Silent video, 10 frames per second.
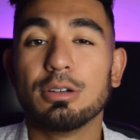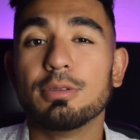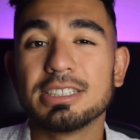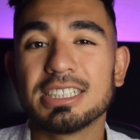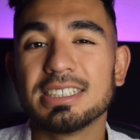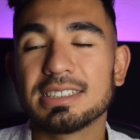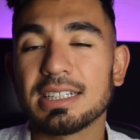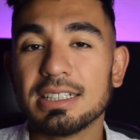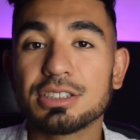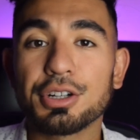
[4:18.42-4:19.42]
which is
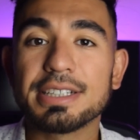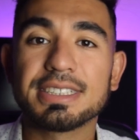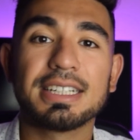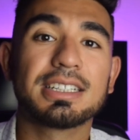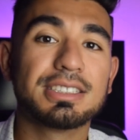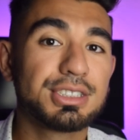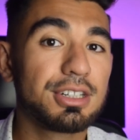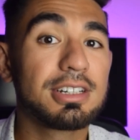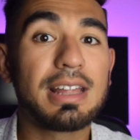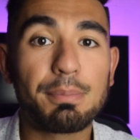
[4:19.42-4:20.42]
interesting
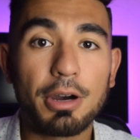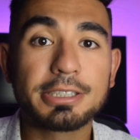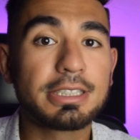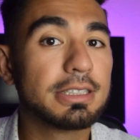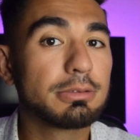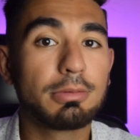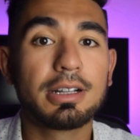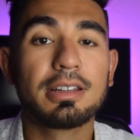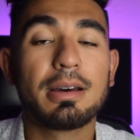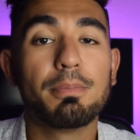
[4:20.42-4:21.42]
considering that Boston is one
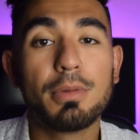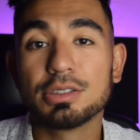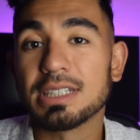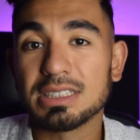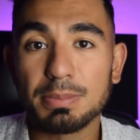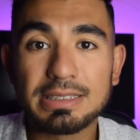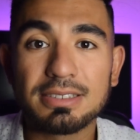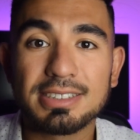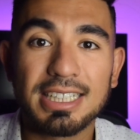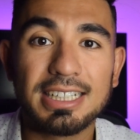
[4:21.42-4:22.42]
of the most
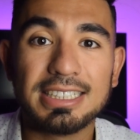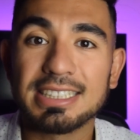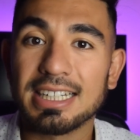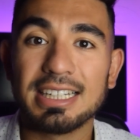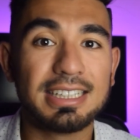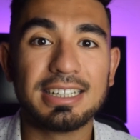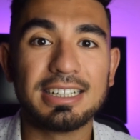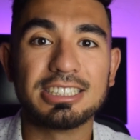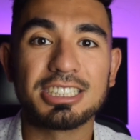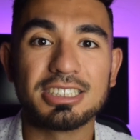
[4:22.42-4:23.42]
expensive cities in the
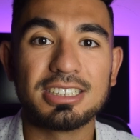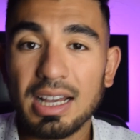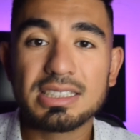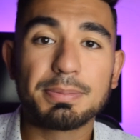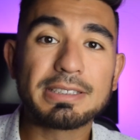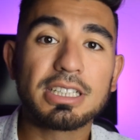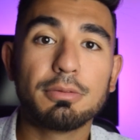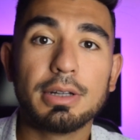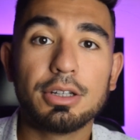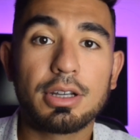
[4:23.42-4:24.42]
nation, especially
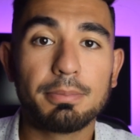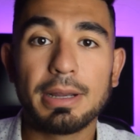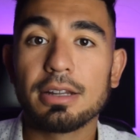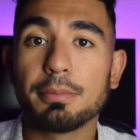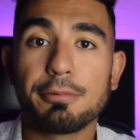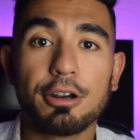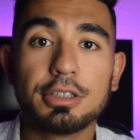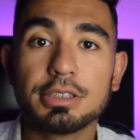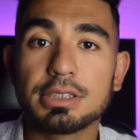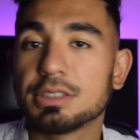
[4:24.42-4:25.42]
when you compare the
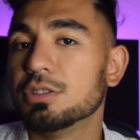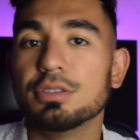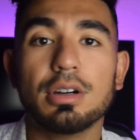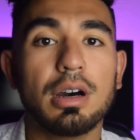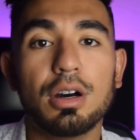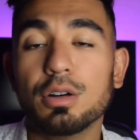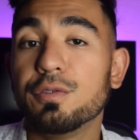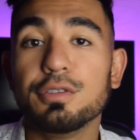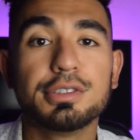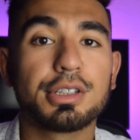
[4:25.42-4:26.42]
produce to Whole
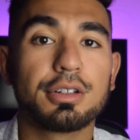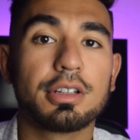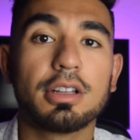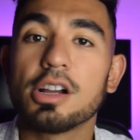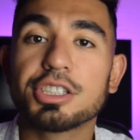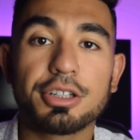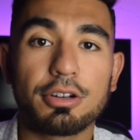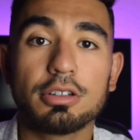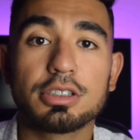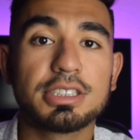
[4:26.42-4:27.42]
Foods or the larger
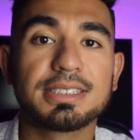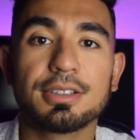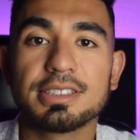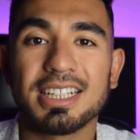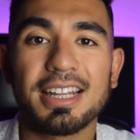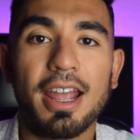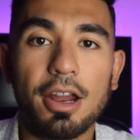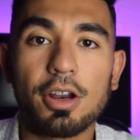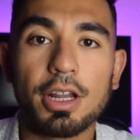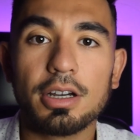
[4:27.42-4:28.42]
grocery stores in the
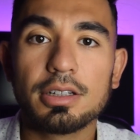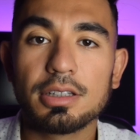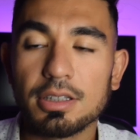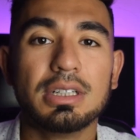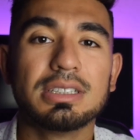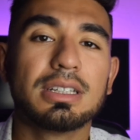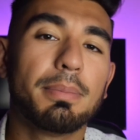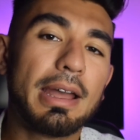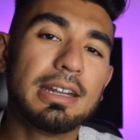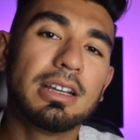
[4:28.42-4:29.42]
area.
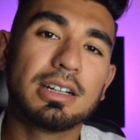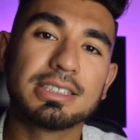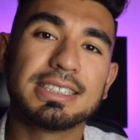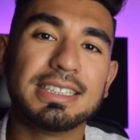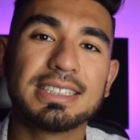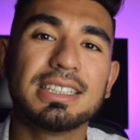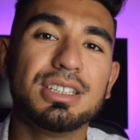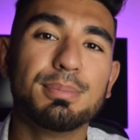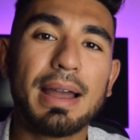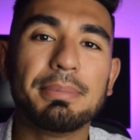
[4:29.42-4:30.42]
Depending on the season,
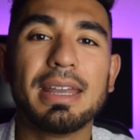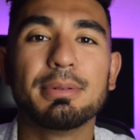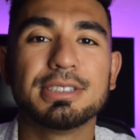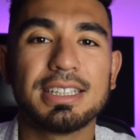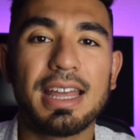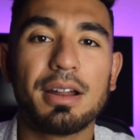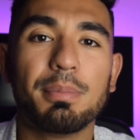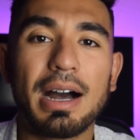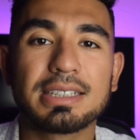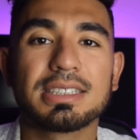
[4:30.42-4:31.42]
you might be able to get a
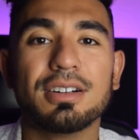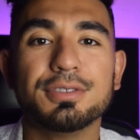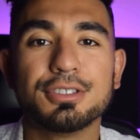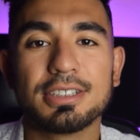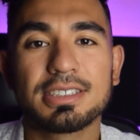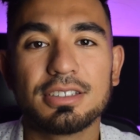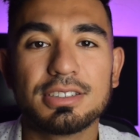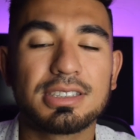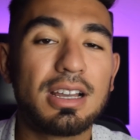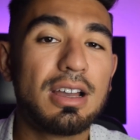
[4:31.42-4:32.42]
box of
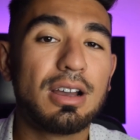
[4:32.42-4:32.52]
Driscoll's